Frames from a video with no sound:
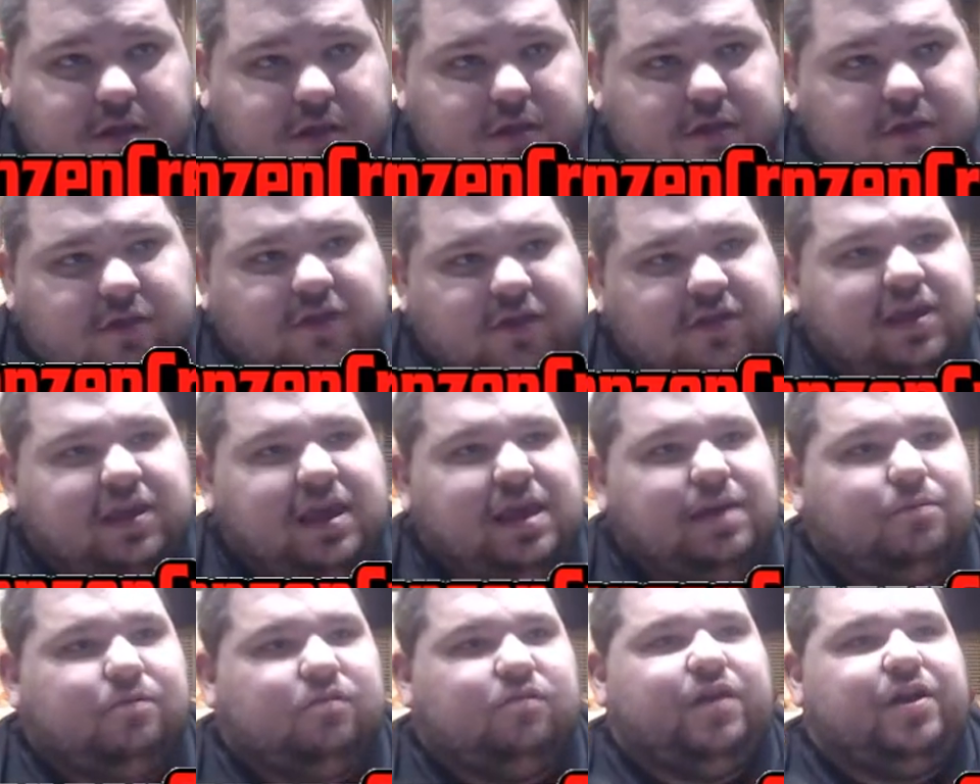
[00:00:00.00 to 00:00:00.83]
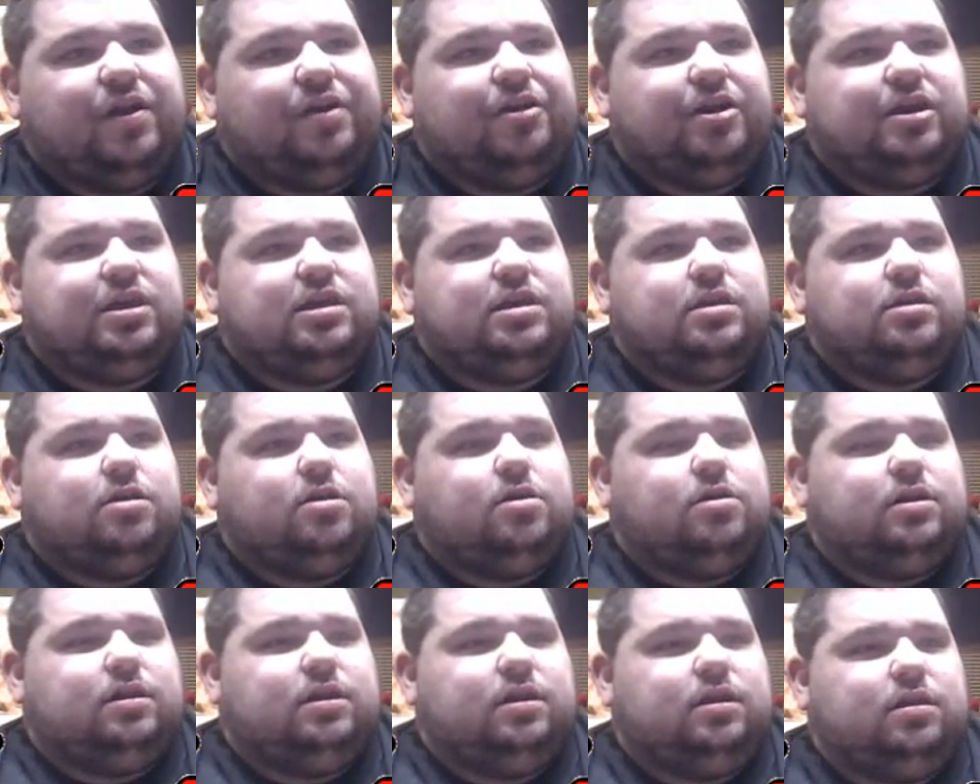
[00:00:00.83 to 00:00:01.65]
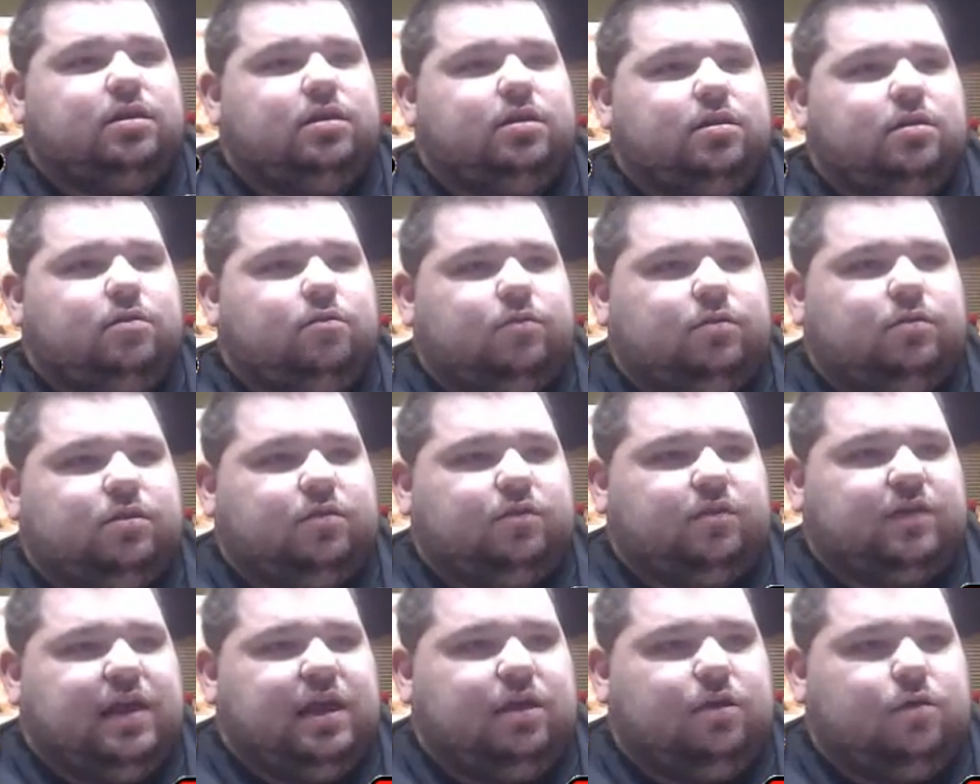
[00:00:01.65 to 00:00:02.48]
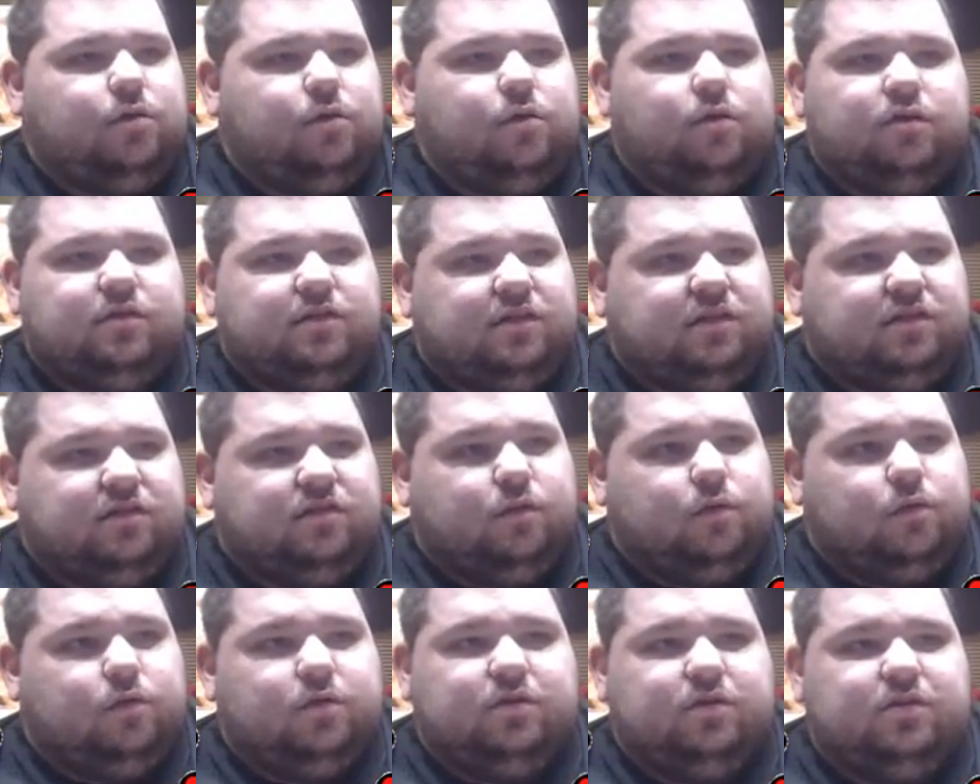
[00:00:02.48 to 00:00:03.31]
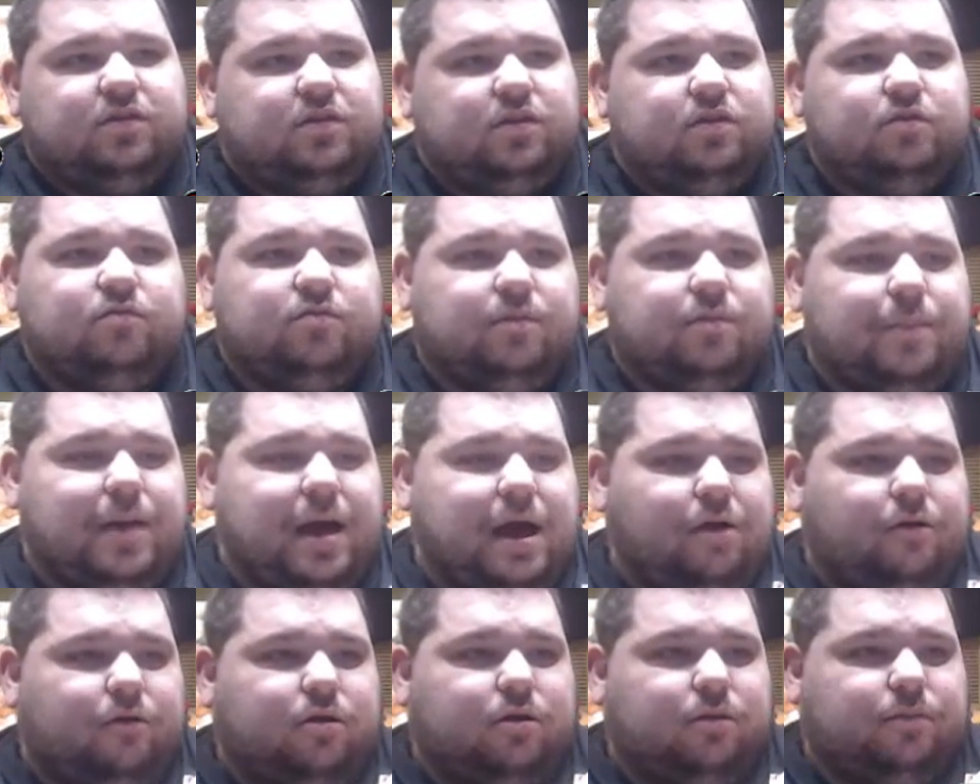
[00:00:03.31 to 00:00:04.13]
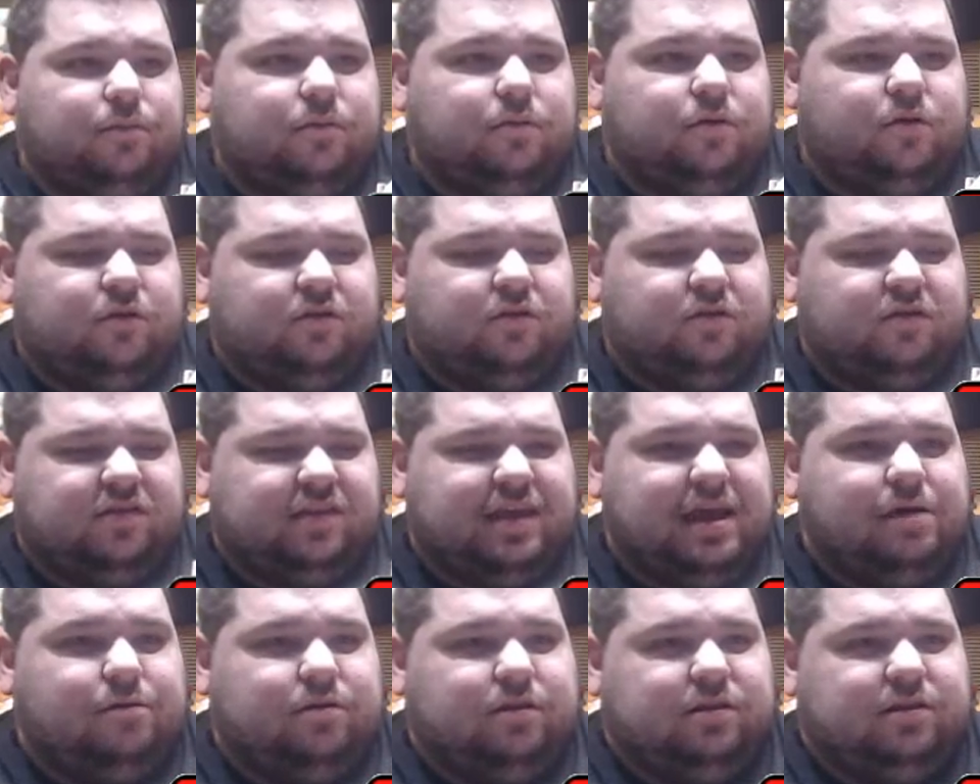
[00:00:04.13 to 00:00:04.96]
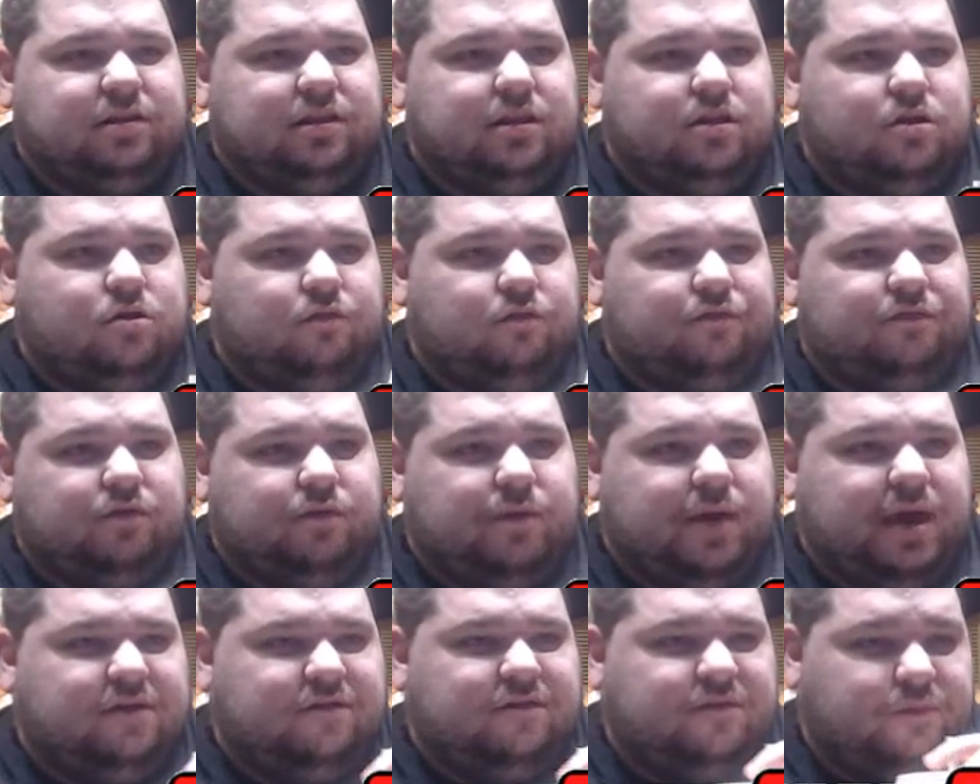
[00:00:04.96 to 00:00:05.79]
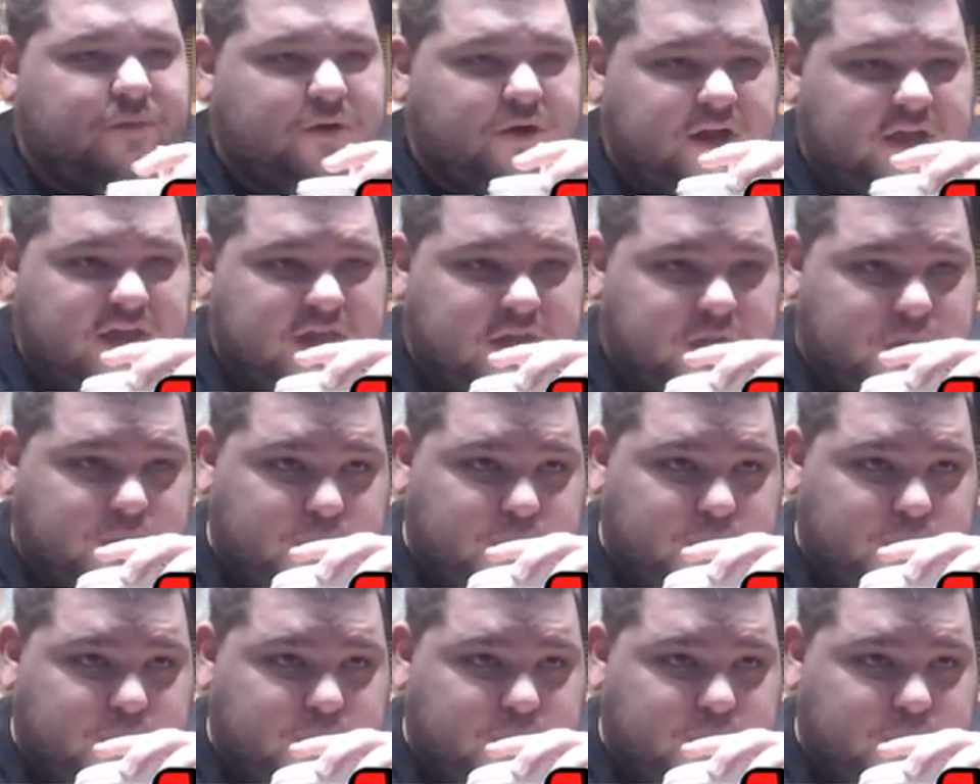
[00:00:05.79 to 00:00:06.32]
This game is very key on it. With those acorns and swords, you use the power-up, or the sound to know if you have them or not.